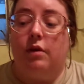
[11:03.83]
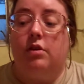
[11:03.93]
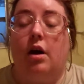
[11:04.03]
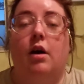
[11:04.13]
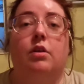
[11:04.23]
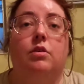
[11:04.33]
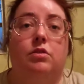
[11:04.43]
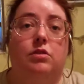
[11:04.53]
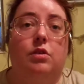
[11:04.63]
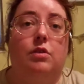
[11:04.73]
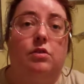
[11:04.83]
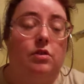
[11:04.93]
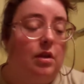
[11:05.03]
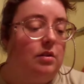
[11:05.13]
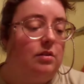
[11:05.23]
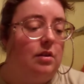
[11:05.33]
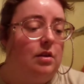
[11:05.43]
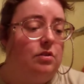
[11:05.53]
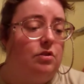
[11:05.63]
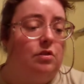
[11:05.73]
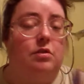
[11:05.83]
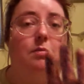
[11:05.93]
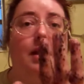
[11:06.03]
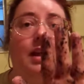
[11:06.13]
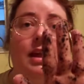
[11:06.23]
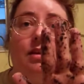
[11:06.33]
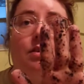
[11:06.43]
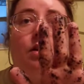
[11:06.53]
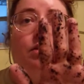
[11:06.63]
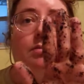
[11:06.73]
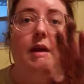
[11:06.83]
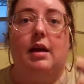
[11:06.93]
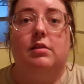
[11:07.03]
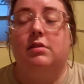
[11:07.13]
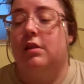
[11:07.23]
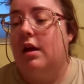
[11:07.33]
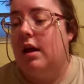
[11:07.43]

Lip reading: a doll whose suit is just making a total mess?